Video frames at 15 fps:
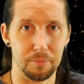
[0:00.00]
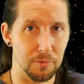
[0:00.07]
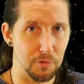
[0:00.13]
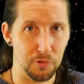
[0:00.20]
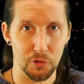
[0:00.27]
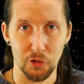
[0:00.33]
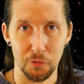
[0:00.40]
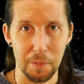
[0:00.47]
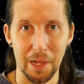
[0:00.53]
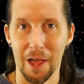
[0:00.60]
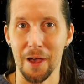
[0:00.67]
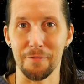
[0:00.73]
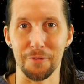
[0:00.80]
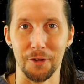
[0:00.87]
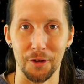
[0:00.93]
Excuse me,
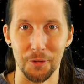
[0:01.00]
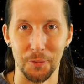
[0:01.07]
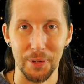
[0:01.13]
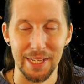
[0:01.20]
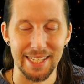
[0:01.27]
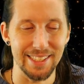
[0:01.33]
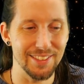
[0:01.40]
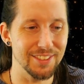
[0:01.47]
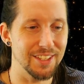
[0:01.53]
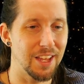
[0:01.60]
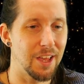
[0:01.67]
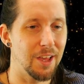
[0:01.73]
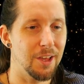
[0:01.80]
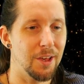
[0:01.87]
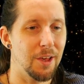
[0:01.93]
I've forgotten what it is.
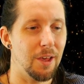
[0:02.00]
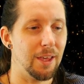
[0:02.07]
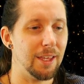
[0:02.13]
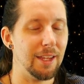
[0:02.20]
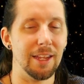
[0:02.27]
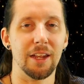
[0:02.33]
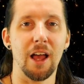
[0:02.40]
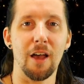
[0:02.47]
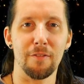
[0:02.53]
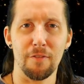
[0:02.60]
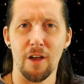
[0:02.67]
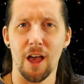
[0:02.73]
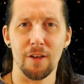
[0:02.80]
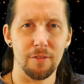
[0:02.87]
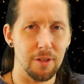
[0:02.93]
In Our
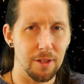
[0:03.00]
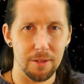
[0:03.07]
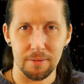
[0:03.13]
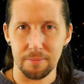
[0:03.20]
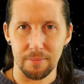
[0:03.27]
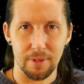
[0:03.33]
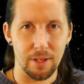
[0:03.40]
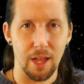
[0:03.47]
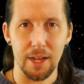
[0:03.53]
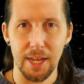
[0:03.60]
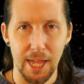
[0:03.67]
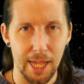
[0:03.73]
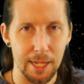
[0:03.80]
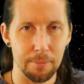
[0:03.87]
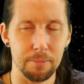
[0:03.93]
Father, Thy
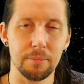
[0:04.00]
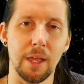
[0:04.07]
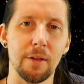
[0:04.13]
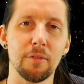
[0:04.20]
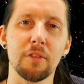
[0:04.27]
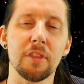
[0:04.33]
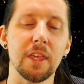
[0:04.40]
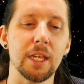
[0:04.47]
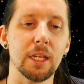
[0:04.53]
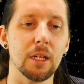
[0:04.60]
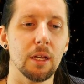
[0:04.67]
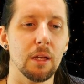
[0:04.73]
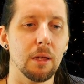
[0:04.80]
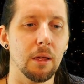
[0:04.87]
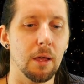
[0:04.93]
Name, everything.
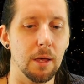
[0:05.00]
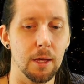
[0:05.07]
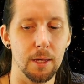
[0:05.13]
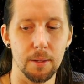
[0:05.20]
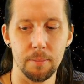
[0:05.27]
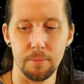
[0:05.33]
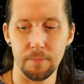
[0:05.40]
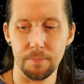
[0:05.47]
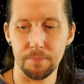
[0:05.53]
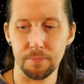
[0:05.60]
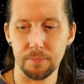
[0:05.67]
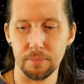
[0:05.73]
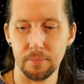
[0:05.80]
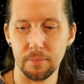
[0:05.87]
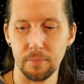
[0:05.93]

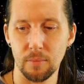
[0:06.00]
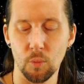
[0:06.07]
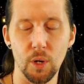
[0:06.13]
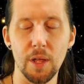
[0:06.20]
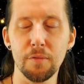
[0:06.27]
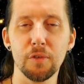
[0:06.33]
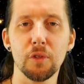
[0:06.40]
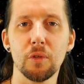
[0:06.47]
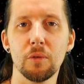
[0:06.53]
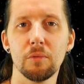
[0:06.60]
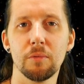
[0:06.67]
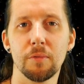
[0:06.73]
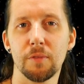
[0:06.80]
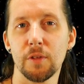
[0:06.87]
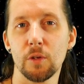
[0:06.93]
Whatever
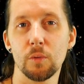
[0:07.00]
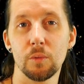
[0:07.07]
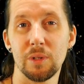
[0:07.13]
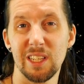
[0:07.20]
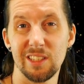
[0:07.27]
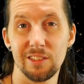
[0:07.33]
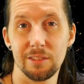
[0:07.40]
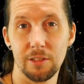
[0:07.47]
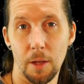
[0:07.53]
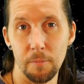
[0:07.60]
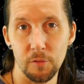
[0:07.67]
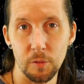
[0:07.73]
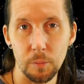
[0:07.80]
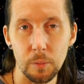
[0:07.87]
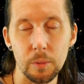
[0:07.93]
you feel is
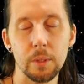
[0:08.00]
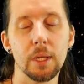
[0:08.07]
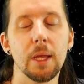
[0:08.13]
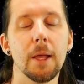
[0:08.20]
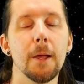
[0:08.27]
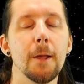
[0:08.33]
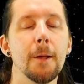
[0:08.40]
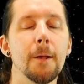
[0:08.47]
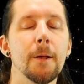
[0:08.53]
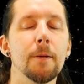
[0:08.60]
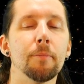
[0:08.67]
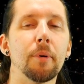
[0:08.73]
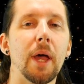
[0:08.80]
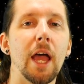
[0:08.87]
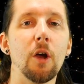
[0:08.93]
comfortable.
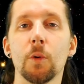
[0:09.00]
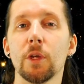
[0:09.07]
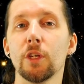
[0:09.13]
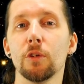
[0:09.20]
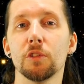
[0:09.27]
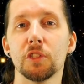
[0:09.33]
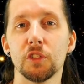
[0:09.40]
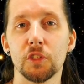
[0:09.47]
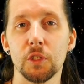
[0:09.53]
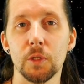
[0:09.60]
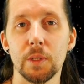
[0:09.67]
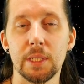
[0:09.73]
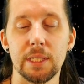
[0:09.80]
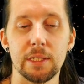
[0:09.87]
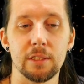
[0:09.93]
But we usually do
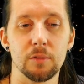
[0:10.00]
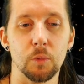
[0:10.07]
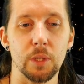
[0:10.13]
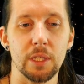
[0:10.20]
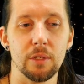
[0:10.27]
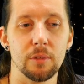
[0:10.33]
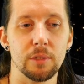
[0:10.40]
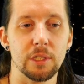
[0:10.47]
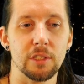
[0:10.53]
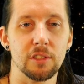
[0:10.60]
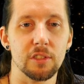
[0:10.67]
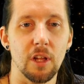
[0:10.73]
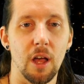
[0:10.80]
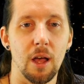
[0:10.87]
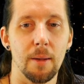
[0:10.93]
it is we usually
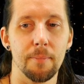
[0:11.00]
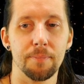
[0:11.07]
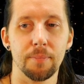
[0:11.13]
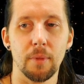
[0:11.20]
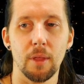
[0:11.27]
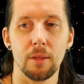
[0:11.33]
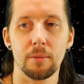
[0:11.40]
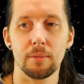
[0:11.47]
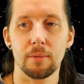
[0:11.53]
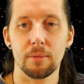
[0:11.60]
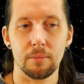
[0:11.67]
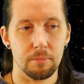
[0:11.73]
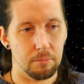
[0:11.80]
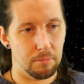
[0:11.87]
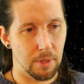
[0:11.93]
start
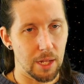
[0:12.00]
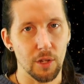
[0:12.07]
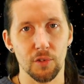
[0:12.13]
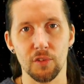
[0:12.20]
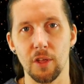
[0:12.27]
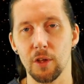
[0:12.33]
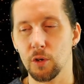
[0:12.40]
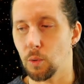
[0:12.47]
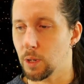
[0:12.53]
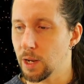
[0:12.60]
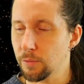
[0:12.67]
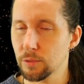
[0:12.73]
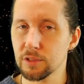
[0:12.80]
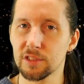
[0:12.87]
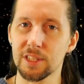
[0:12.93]
in a circle. When
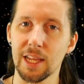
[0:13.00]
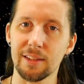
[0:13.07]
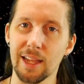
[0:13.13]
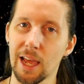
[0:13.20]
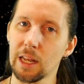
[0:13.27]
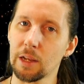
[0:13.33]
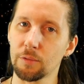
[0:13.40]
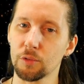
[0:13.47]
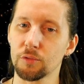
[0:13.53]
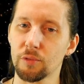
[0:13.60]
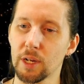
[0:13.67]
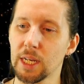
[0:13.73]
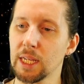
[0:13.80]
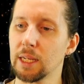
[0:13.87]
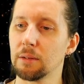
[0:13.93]
everyone's sat down, everyone's
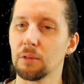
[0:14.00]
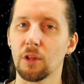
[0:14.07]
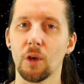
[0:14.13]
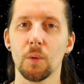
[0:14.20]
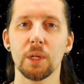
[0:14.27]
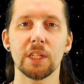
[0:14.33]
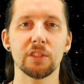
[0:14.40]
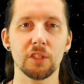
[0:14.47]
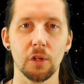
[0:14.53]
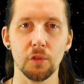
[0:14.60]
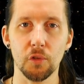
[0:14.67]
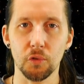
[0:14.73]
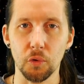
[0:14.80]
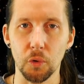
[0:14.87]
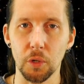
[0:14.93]
ready, no one needs to go
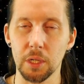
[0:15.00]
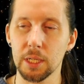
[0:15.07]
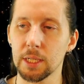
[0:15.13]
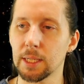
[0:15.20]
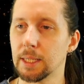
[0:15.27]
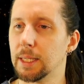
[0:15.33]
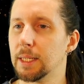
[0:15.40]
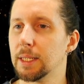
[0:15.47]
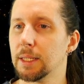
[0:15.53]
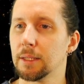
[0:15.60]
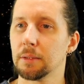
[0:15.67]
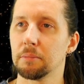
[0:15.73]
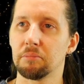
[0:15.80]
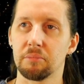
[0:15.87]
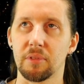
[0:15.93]
to the toilet,
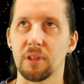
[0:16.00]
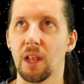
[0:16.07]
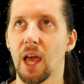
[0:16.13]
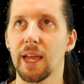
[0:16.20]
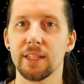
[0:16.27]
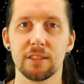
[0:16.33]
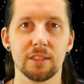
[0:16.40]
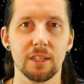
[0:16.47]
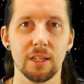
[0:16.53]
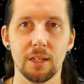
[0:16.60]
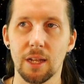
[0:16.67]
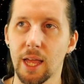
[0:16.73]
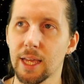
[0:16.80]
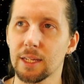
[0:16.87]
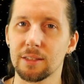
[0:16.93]
the lights are
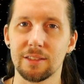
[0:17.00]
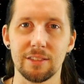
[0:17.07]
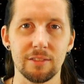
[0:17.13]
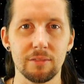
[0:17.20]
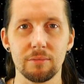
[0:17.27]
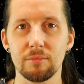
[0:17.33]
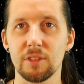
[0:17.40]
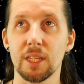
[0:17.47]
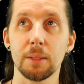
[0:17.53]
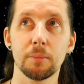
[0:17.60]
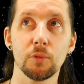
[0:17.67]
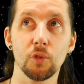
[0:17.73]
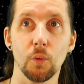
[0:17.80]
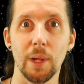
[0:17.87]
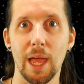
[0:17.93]
like
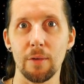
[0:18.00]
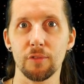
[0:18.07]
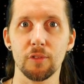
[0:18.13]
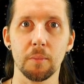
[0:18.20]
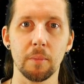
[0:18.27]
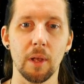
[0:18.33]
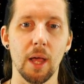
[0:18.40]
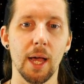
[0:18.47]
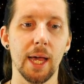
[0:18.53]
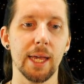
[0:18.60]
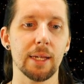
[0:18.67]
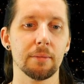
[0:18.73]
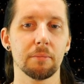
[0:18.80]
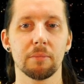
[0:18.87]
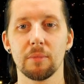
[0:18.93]
dimmed, or we have some
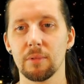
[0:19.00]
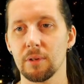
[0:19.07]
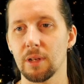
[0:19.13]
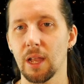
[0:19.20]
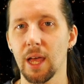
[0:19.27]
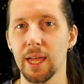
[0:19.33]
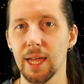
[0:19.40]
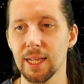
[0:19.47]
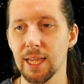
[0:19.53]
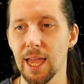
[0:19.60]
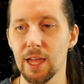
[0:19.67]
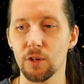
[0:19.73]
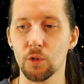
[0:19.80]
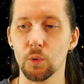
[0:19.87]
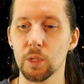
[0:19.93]
light a
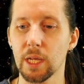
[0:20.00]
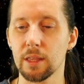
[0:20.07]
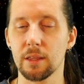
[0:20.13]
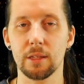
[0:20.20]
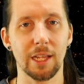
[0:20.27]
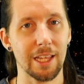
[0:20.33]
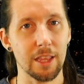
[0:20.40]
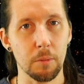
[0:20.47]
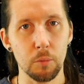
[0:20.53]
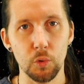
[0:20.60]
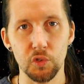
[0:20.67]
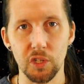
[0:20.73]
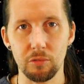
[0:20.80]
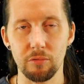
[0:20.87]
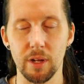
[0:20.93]
candle, get the
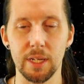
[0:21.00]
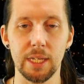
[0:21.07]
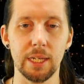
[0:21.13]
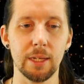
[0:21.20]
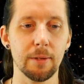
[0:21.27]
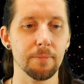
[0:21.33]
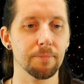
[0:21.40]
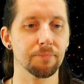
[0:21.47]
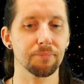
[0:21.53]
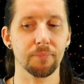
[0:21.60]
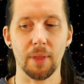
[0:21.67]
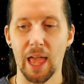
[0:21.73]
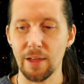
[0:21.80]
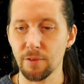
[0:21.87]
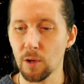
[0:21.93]
music ready,
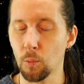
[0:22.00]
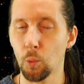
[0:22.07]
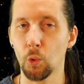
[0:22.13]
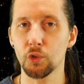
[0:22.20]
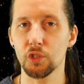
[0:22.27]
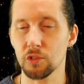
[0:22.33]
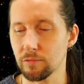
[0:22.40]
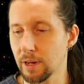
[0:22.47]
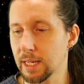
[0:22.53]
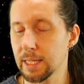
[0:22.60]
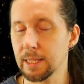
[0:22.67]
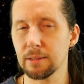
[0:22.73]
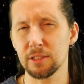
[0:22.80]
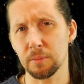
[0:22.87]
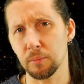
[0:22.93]
have our water
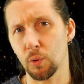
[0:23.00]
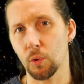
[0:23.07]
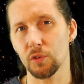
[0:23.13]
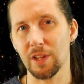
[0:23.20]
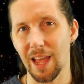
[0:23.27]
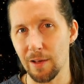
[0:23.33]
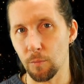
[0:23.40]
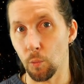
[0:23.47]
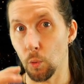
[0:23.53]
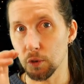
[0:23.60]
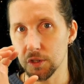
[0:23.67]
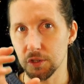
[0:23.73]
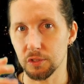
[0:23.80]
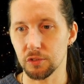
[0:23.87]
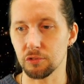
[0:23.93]
ready. It's important to have
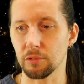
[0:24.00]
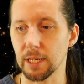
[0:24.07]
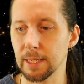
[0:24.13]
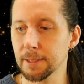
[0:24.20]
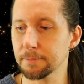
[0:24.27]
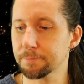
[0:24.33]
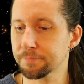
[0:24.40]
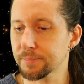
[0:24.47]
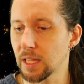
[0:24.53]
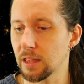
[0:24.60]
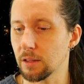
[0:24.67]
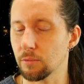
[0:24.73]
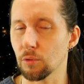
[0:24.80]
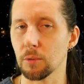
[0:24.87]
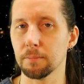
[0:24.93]
water to drink
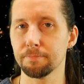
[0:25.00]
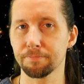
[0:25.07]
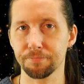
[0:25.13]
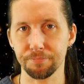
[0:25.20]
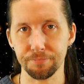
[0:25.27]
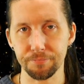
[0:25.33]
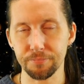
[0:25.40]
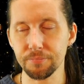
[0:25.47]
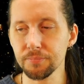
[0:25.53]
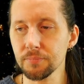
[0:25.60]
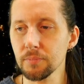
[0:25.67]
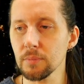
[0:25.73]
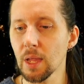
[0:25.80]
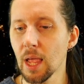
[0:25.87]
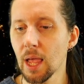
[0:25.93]
in the room.
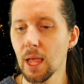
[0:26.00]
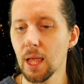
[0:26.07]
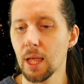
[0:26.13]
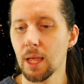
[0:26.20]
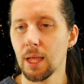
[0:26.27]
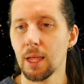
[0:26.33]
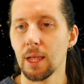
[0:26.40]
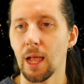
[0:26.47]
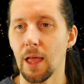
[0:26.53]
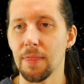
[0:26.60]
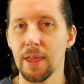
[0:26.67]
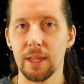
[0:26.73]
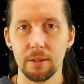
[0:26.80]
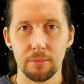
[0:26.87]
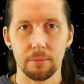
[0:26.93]
And
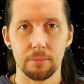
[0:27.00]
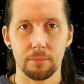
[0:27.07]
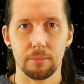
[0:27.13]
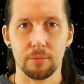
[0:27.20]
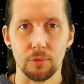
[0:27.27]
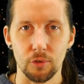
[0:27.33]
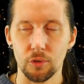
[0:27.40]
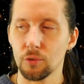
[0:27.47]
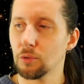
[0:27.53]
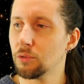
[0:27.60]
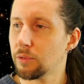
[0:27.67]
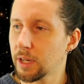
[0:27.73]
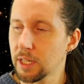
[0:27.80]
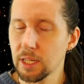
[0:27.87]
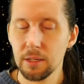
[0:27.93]
then you're all
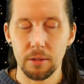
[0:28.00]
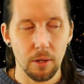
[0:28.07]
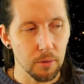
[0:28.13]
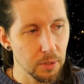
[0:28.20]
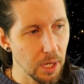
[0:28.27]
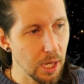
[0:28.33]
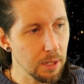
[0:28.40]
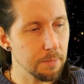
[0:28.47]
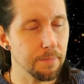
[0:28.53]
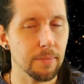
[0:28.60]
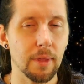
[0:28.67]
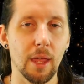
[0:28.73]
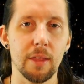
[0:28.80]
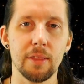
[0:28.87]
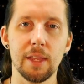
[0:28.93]
ready, okay?
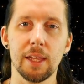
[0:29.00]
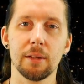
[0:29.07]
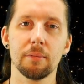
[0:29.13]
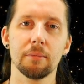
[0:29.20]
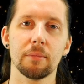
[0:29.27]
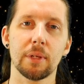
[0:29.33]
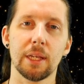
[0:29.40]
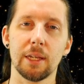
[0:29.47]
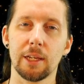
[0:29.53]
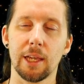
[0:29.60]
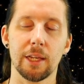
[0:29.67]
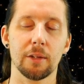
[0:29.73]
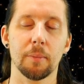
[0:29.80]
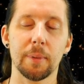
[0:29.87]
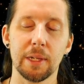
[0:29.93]
And then
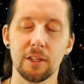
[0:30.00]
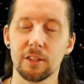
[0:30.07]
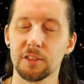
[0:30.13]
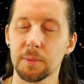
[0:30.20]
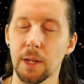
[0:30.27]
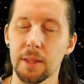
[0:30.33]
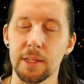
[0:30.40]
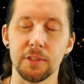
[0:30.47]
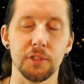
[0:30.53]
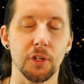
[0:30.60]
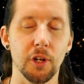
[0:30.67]
it would be something like this.